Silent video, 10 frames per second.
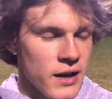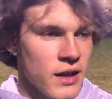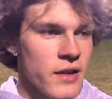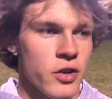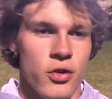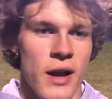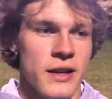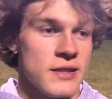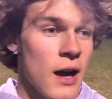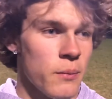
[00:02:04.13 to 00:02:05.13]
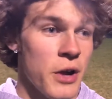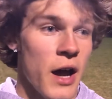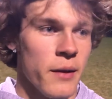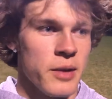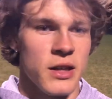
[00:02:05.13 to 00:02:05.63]
And even Craig's helped
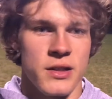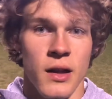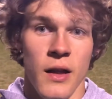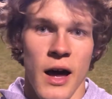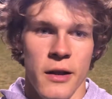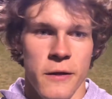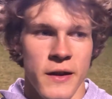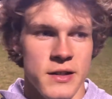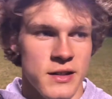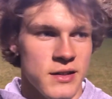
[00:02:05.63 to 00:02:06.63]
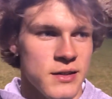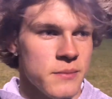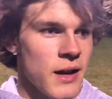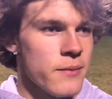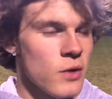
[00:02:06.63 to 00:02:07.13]
taught me a lot of things. And
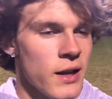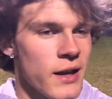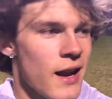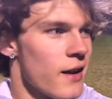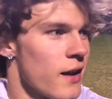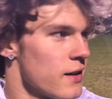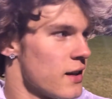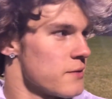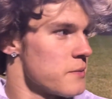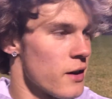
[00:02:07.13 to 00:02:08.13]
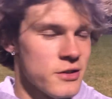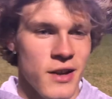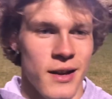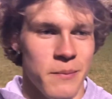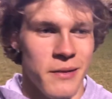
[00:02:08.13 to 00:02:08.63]
sometimes when I get out of hand, he keeps me on
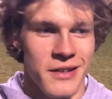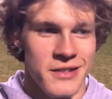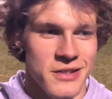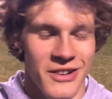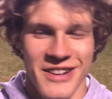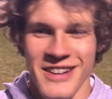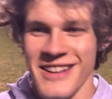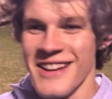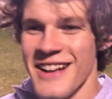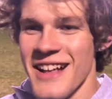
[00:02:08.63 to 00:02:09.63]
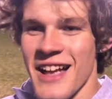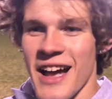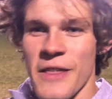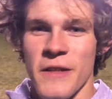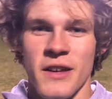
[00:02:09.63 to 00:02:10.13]
track a bit. And so
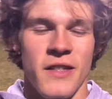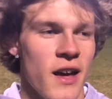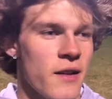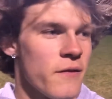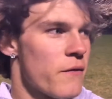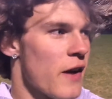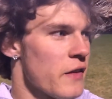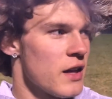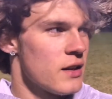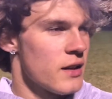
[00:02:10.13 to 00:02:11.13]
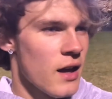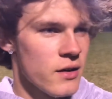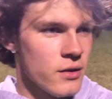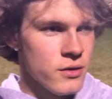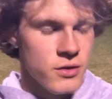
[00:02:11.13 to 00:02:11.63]
I think that finally getting
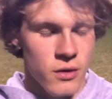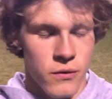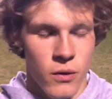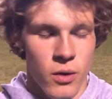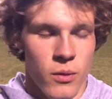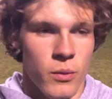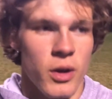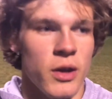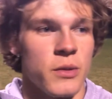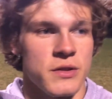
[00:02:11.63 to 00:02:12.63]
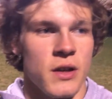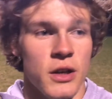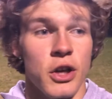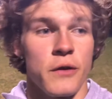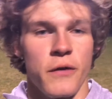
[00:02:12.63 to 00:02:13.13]
down to 204 really was
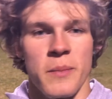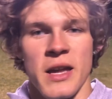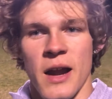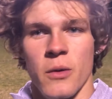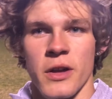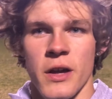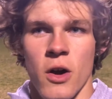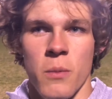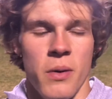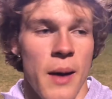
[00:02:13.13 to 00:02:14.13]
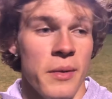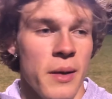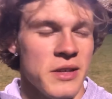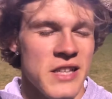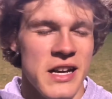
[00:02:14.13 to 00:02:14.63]
good for me. And I really hope, I'm
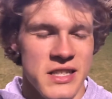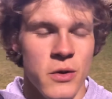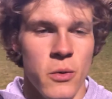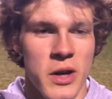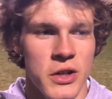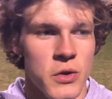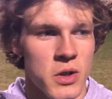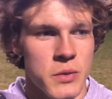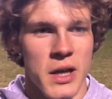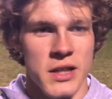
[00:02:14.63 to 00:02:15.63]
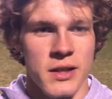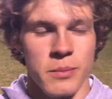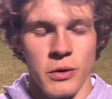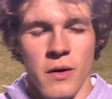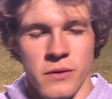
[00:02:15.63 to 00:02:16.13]
excited to see what we can do once we get to the
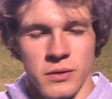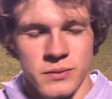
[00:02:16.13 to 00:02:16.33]
Blue Oval.